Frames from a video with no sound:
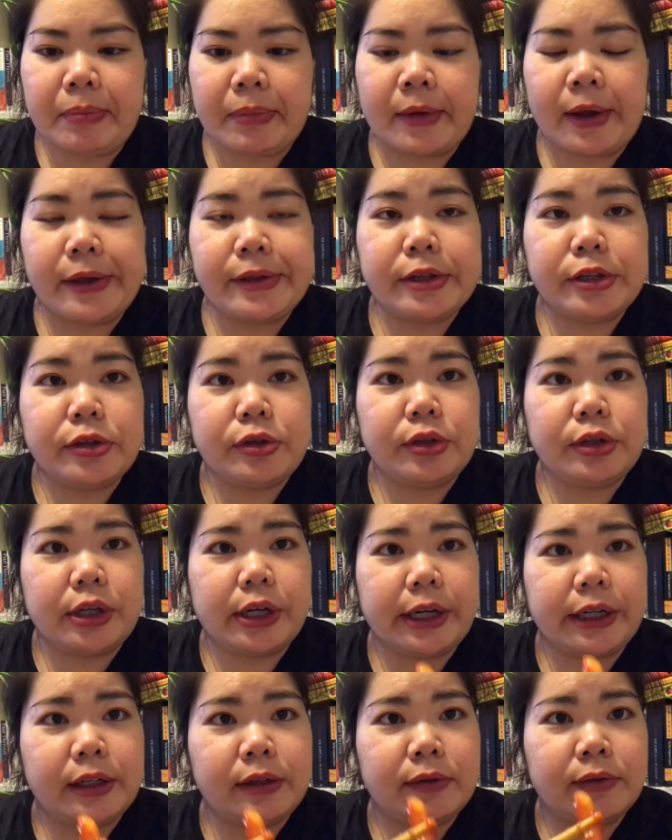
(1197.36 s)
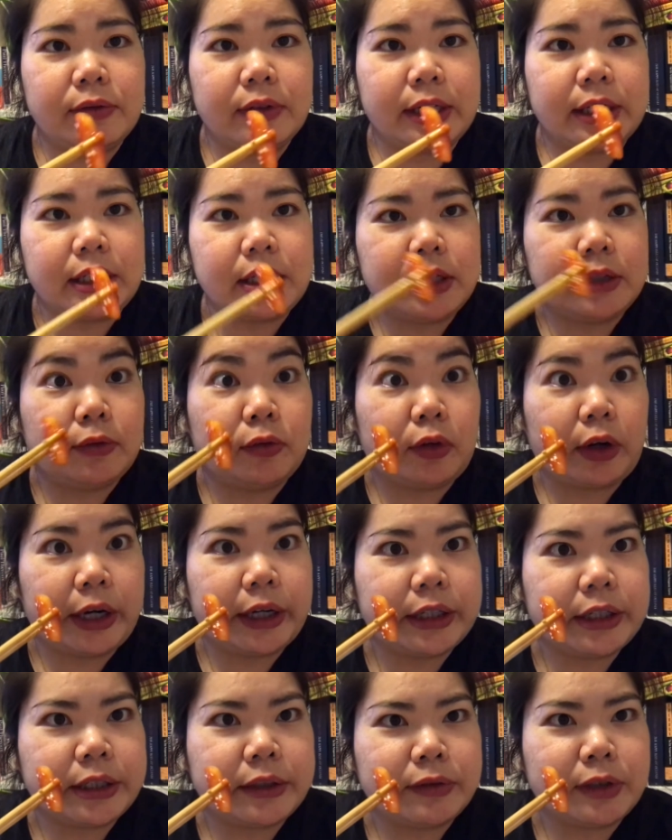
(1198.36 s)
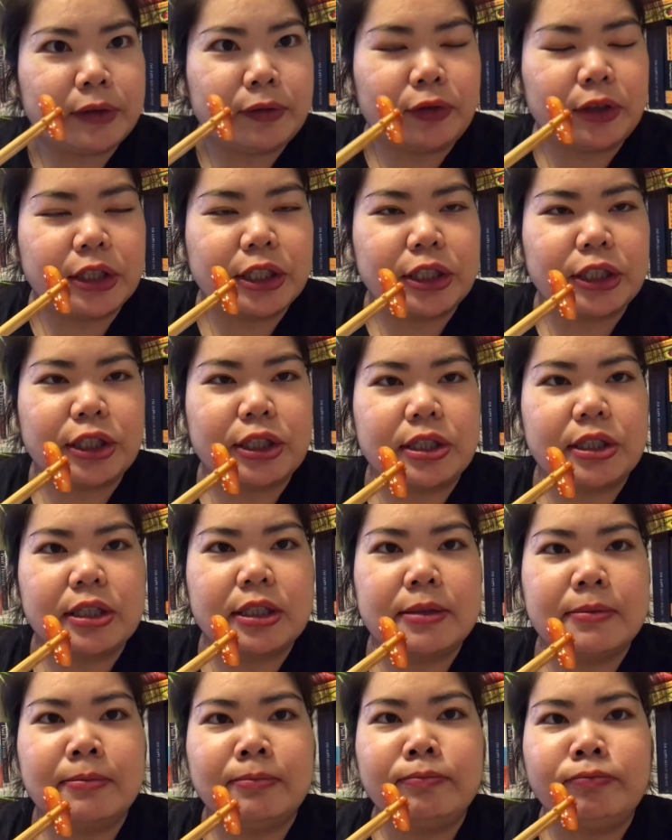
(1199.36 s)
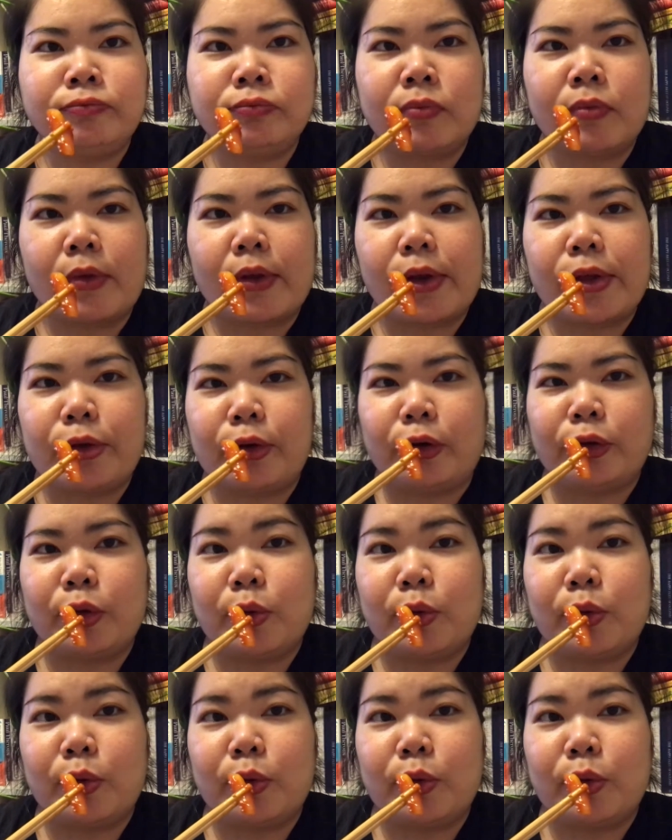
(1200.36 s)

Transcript: and then you can kind of like eat a variety of different dishes throughout the